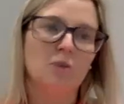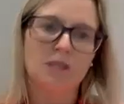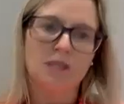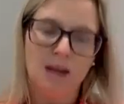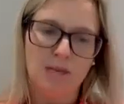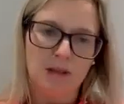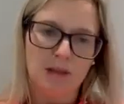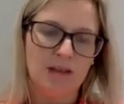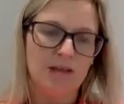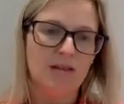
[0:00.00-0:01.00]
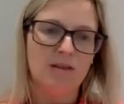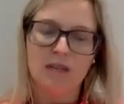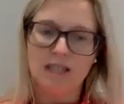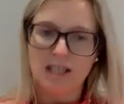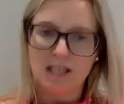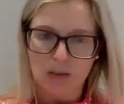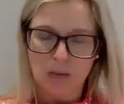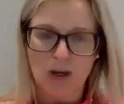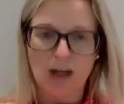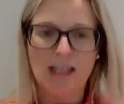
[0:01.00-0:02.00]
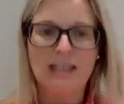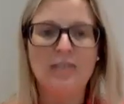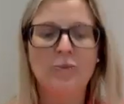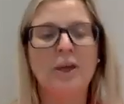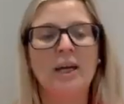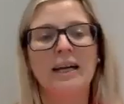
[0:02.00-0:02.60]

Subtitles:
what's happening in the rest of the world as well.